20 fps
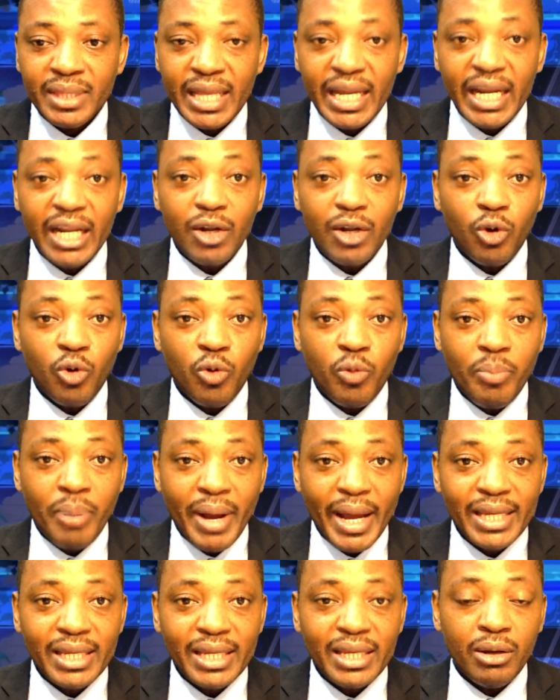that had
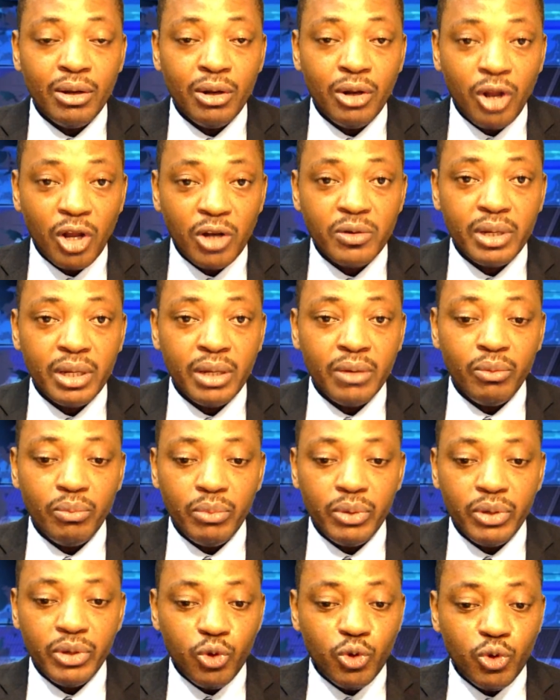occupied a
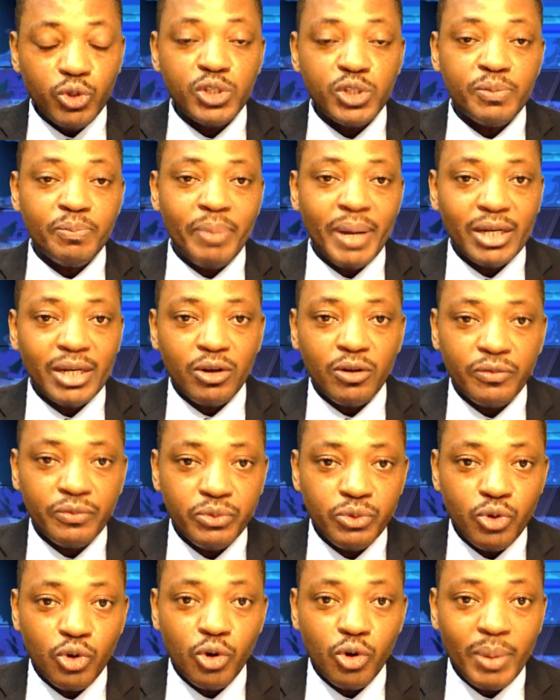huge part
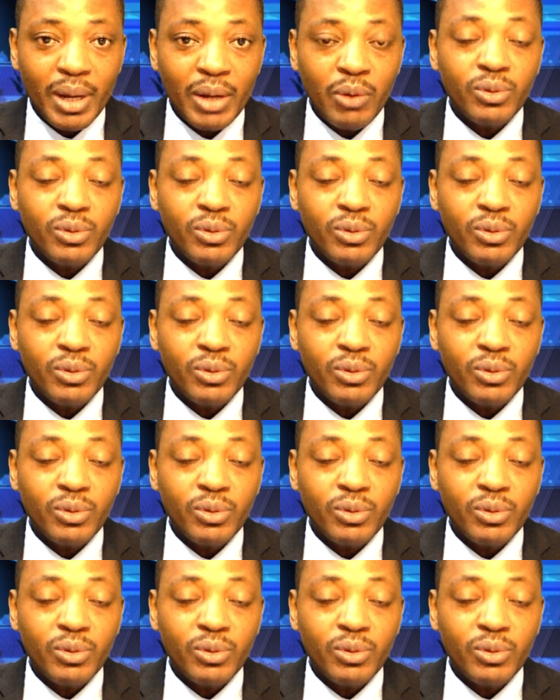of Europe